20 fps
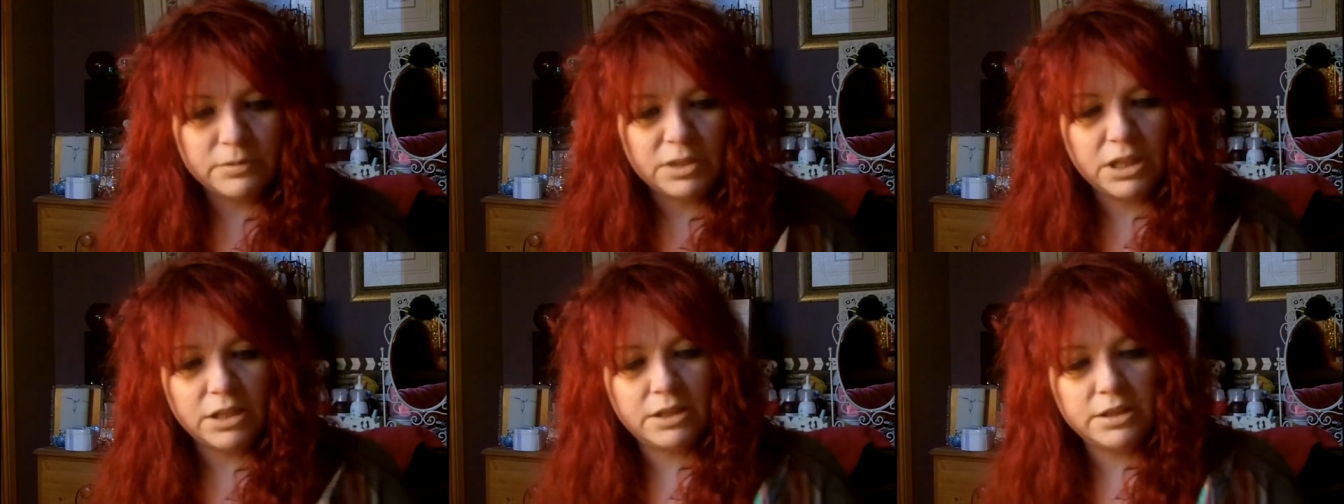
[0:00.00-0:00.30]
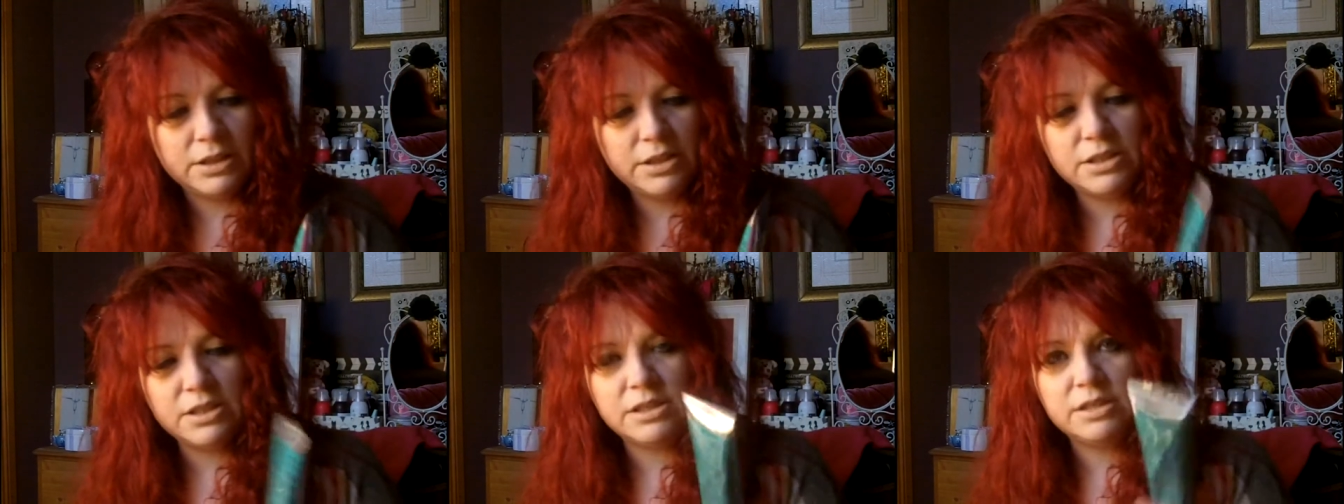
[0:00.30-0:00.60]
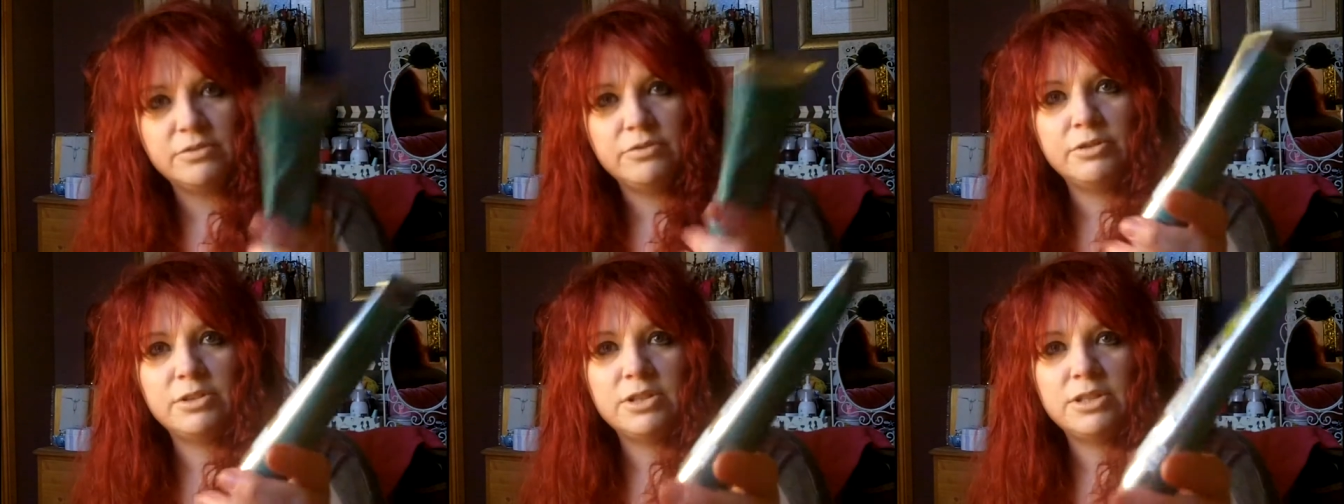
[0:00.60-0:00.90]
I think this is a
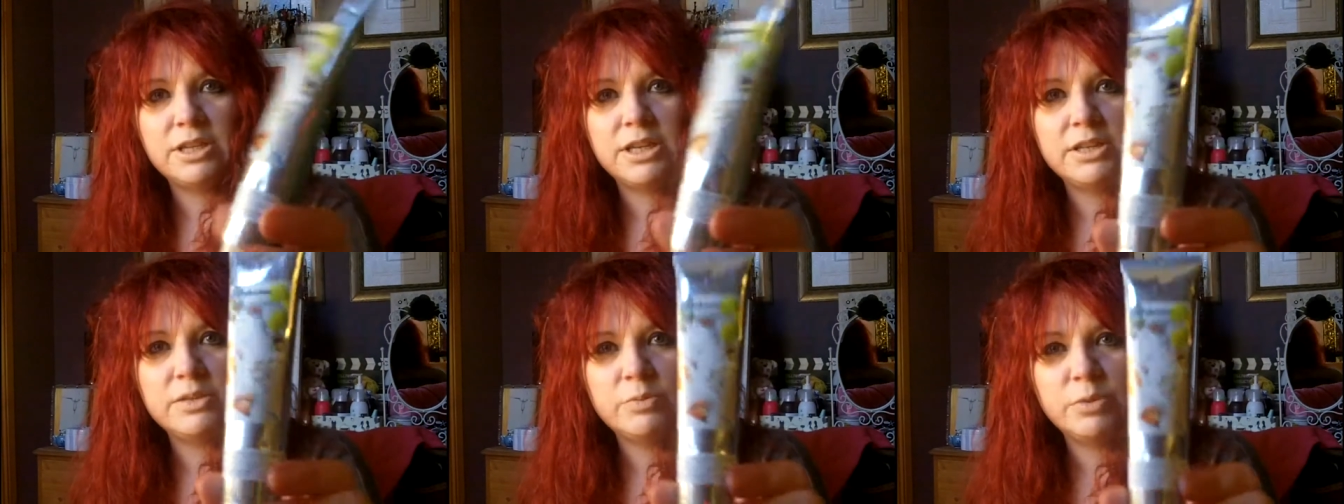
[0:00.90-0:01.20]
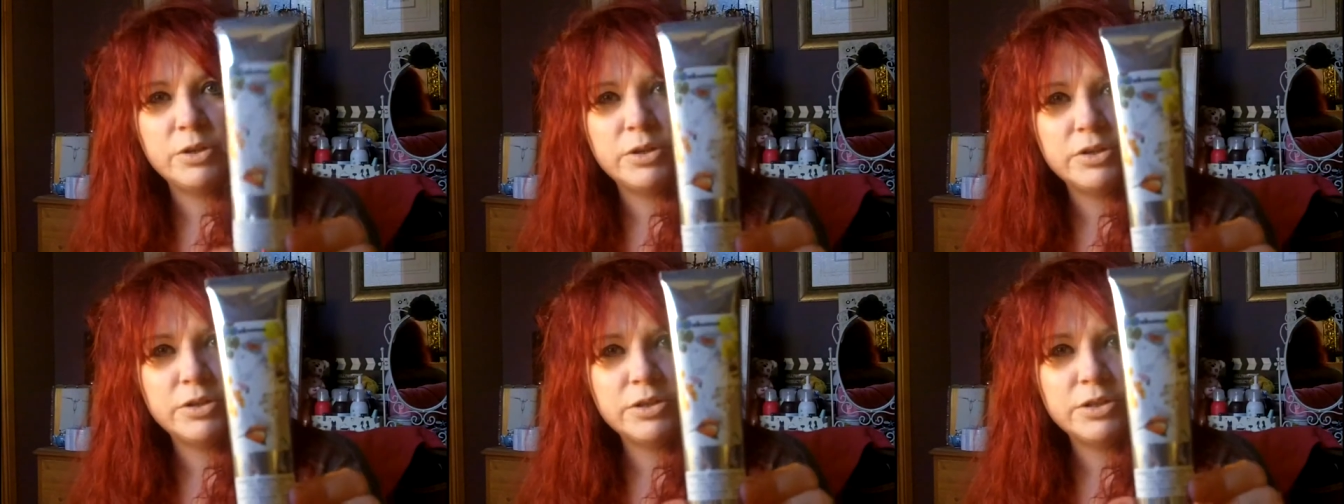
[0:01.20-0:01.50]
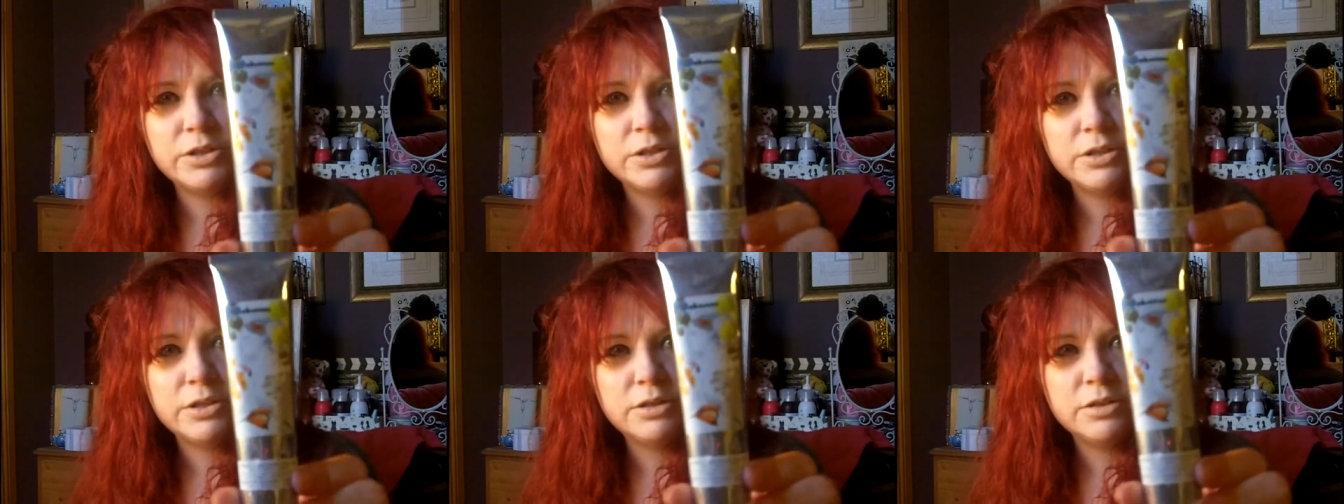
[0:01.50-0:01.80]
full-size
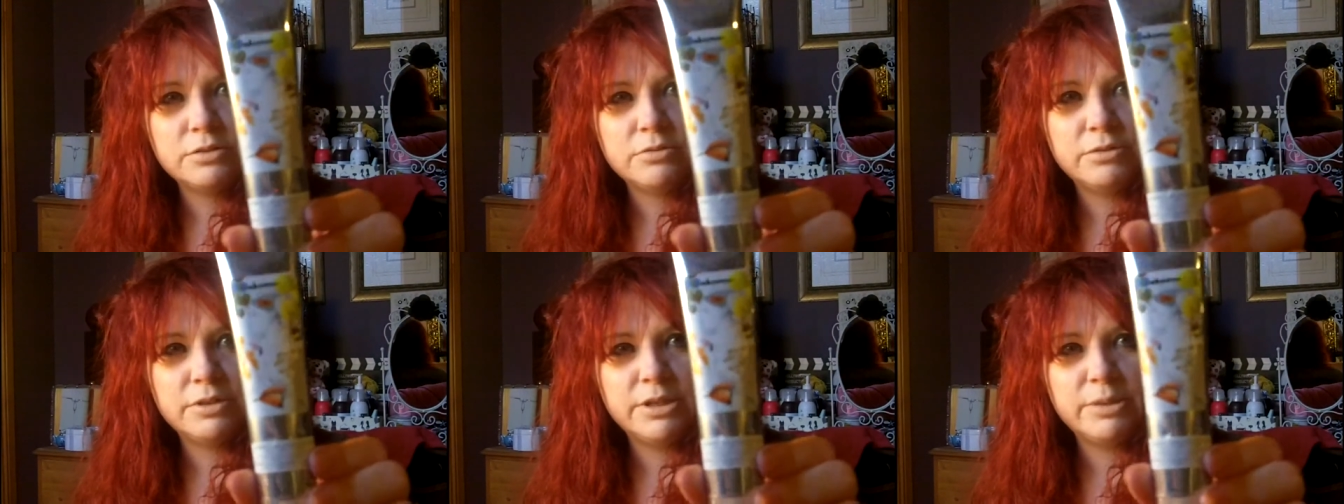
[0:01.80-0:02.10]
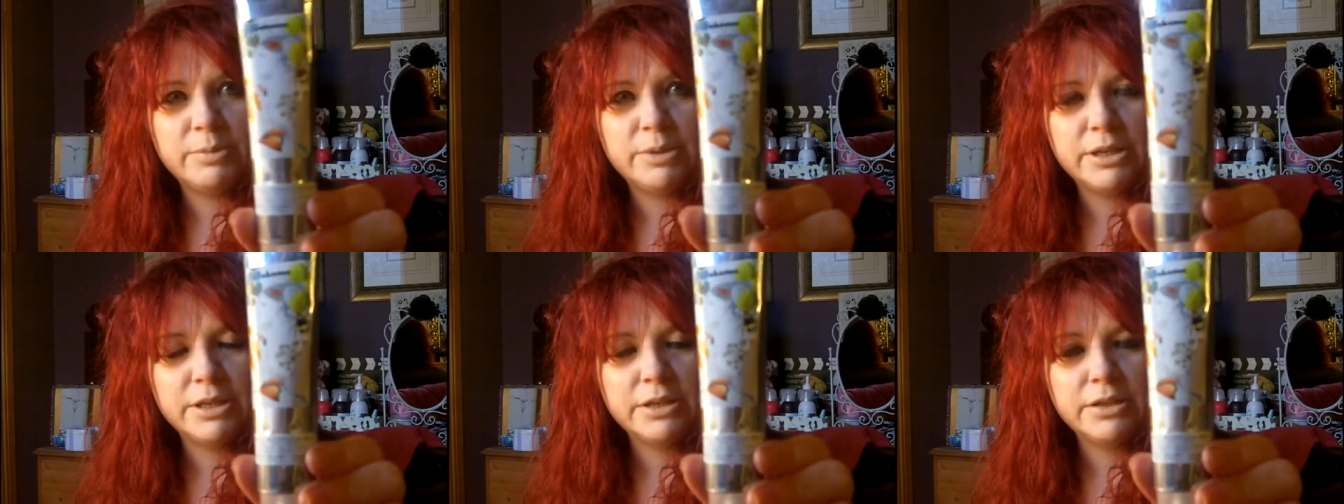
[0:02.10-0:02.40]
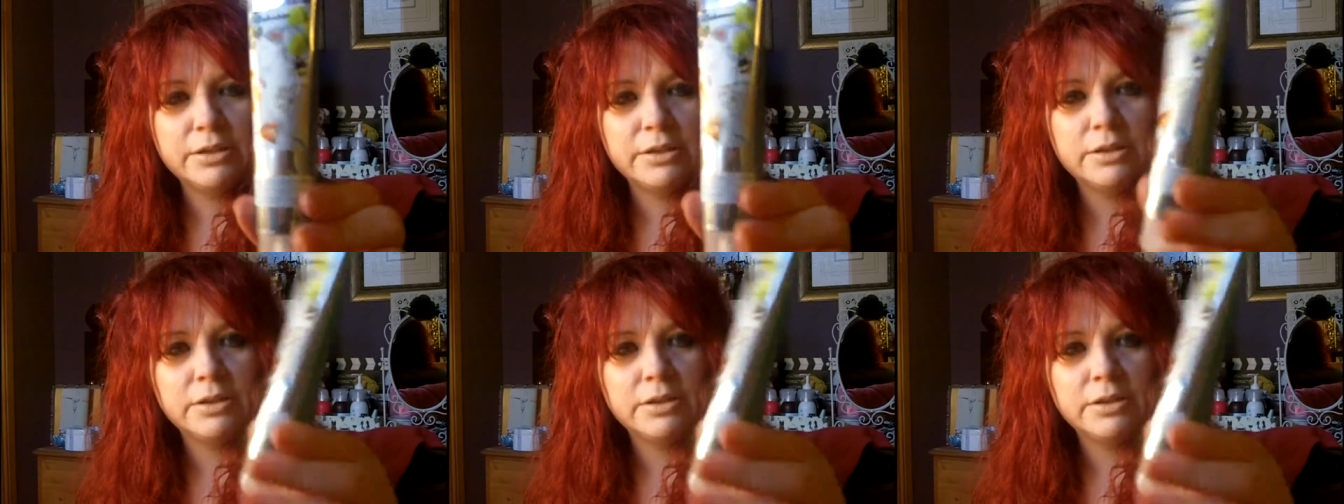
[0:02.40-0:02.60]
product. It's really big.